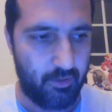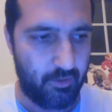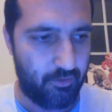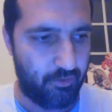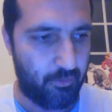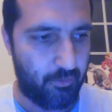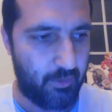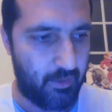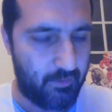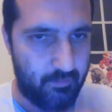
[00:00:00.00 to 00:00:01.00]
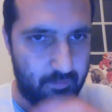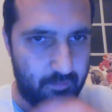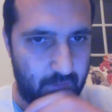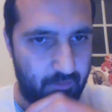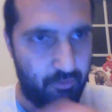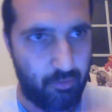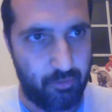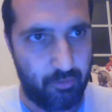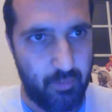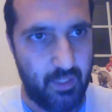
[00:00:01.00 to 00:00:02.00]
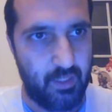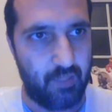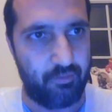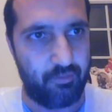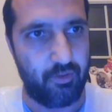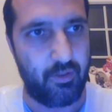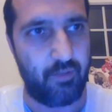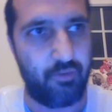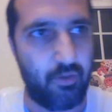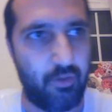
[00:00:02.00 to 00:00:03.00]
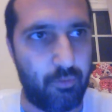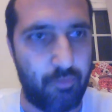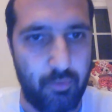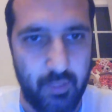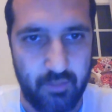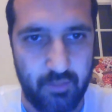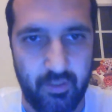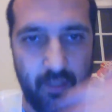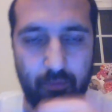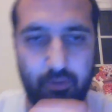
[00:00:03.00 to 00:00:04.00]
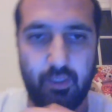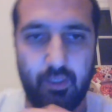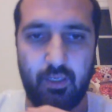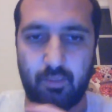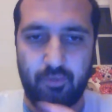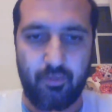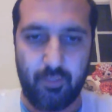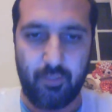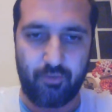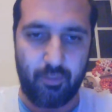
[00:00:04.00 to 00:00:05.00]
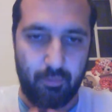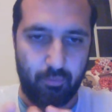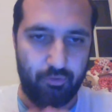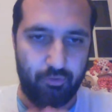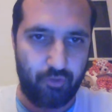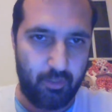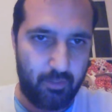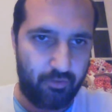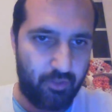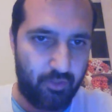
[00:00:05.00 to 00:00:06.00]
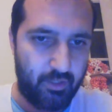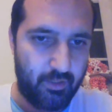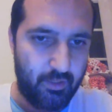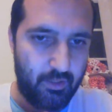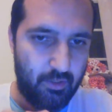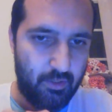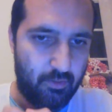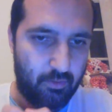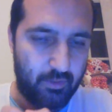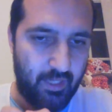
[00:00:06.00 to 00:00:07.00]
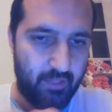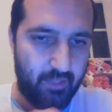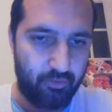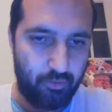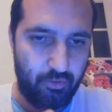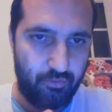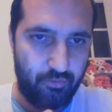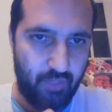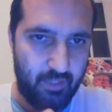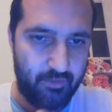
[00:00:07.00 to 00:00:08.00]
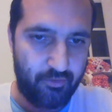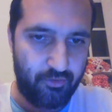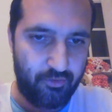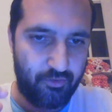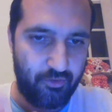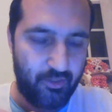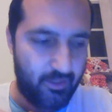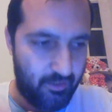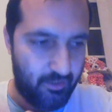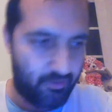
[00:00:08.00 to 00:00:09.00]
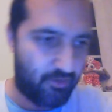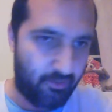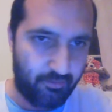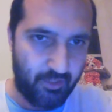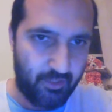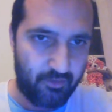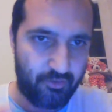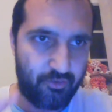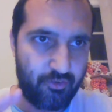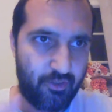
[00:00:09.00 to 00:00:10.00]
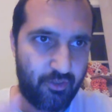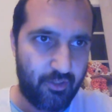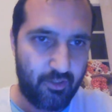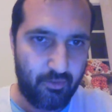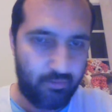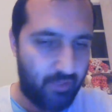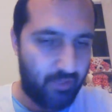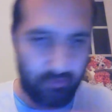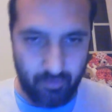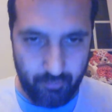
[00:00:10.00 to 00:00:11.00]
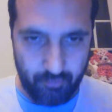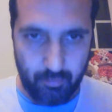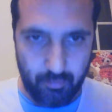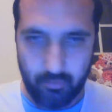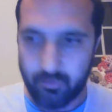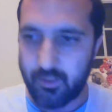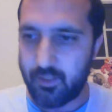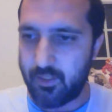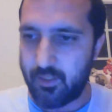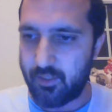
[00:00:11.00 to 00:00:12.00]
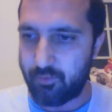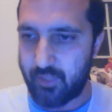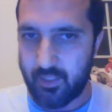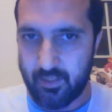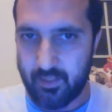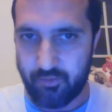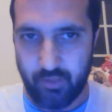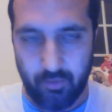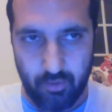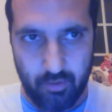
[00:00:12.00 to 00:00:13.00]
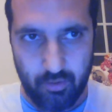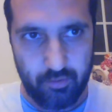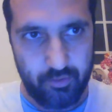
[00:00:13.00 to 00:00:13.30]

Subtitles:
So like, if it was up to me, if God would support me, I'd say I wish that mixed race people wouldn't join the military or gangs or use violence as in self-defense or defense of the vulnerable, if we're taking it literally, or